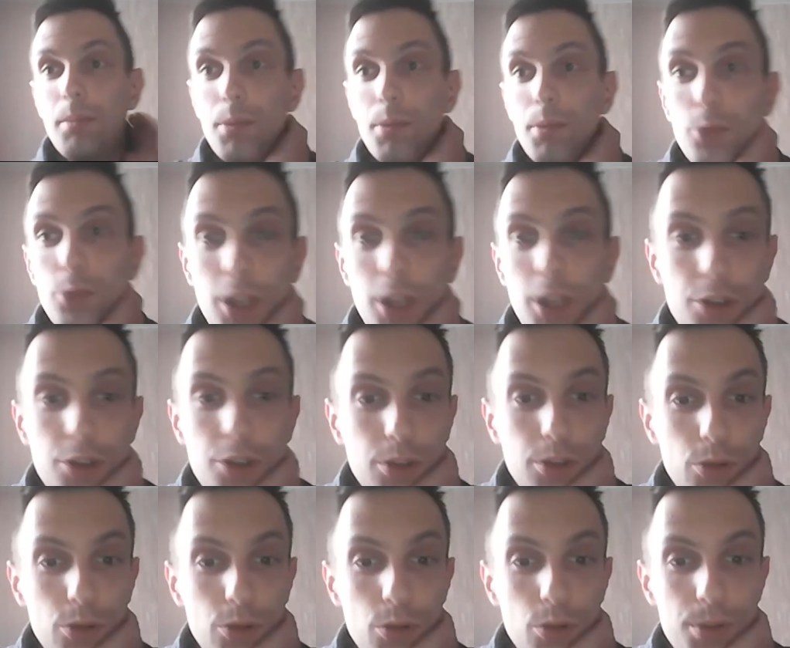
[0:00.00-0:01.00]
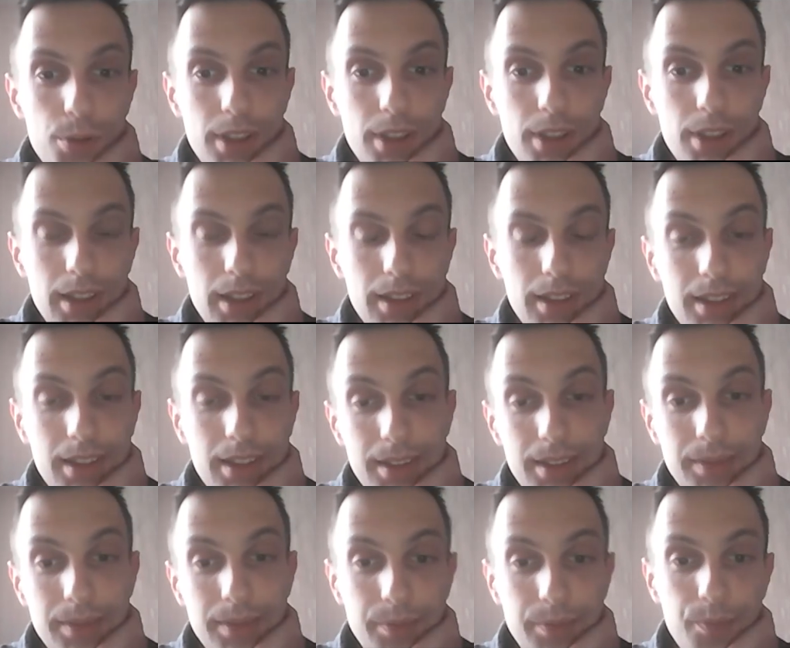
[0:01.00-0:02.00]
permutation groups, and
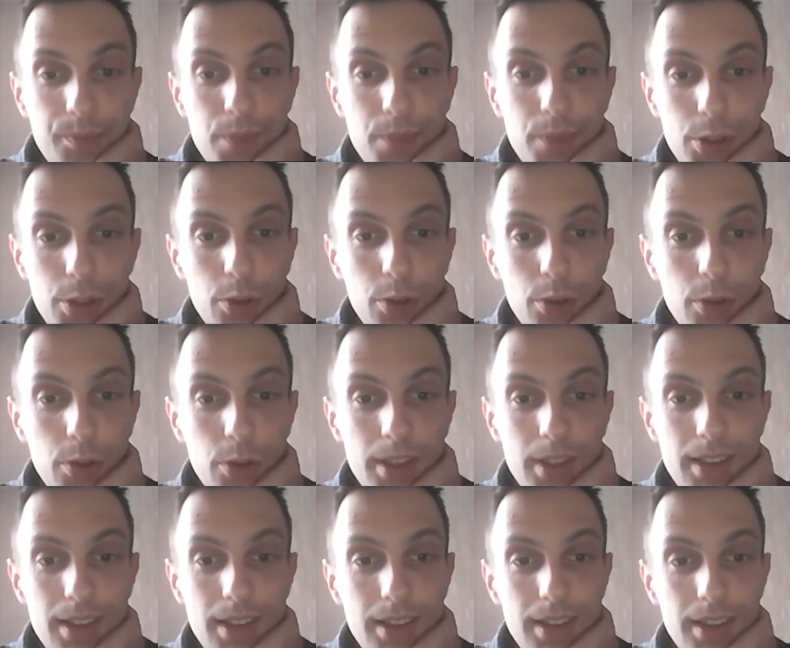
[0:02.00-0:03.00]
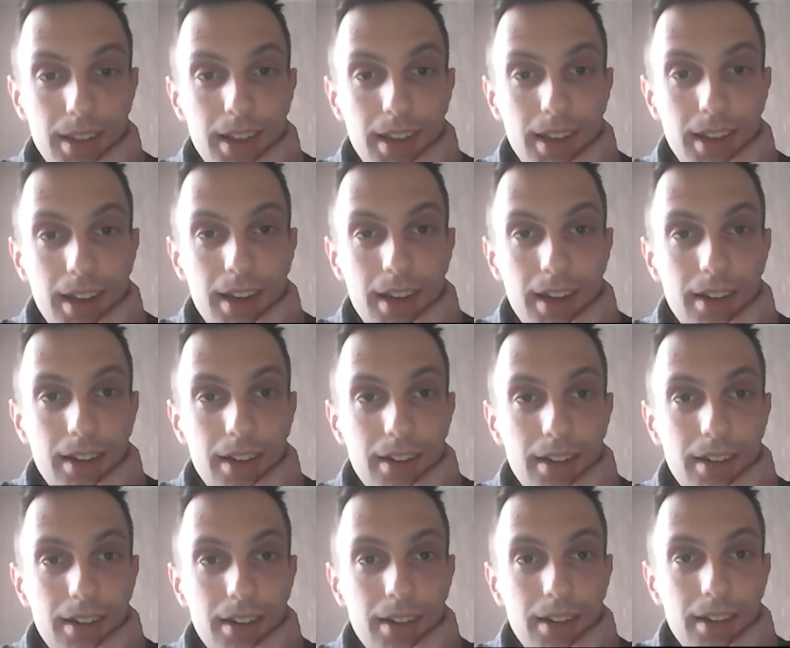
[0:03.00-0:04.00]
so it's
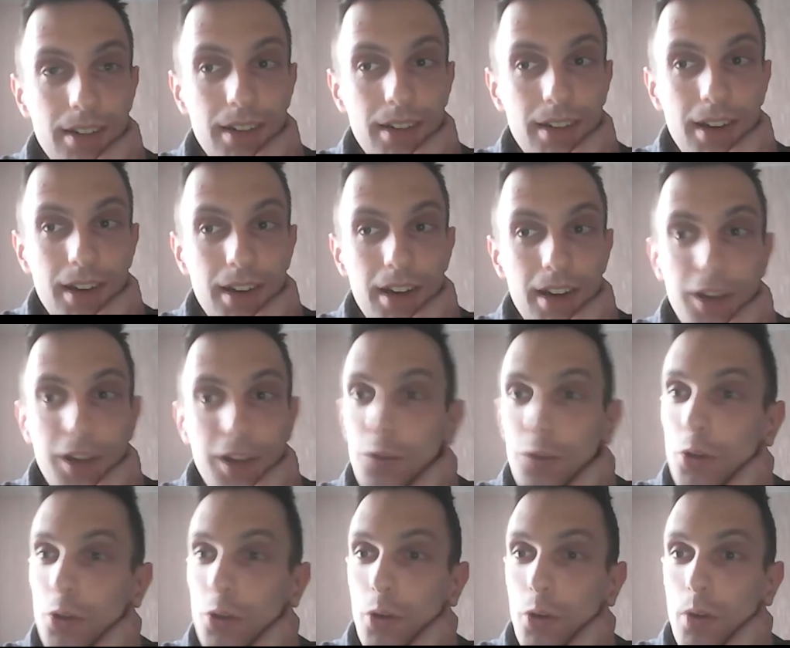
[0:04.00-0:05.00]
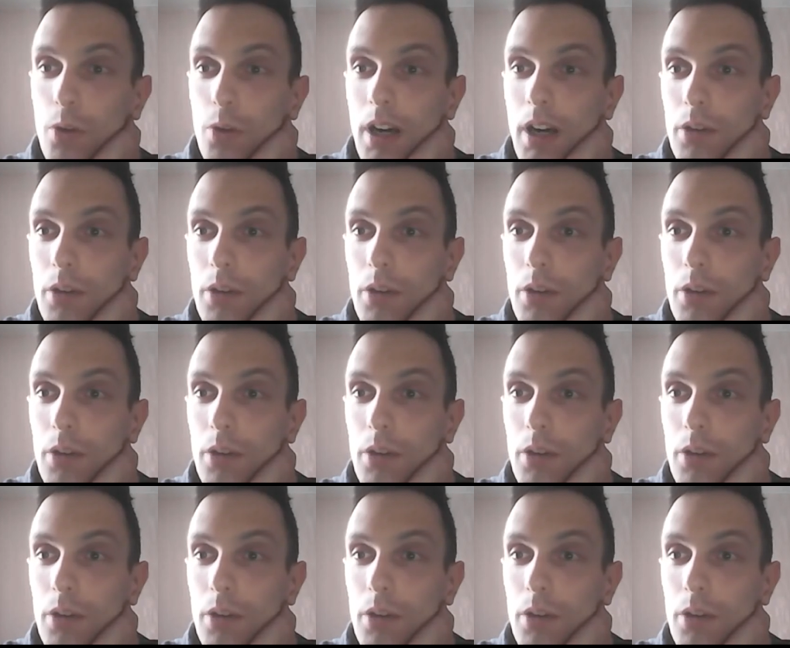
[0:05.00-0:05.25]
I don't know